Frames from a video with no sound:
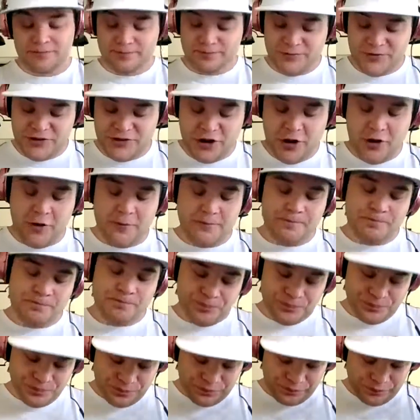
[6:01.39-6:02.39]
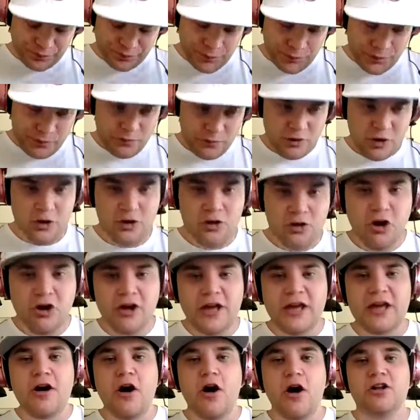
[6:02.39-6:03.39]
So
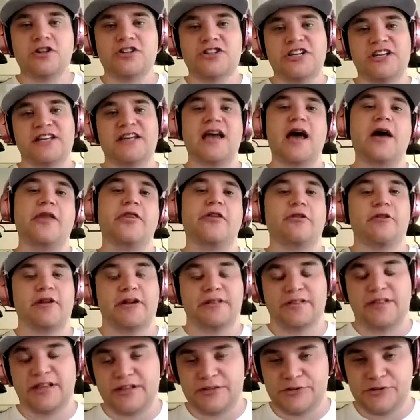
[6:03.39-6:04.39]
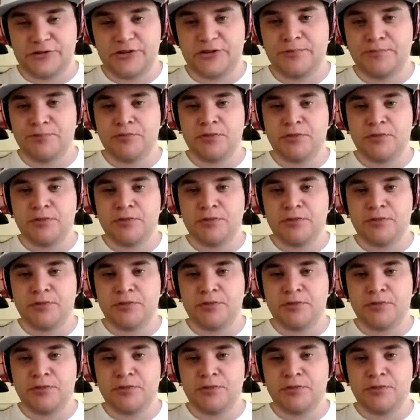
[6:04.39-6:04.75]
looking all together at this,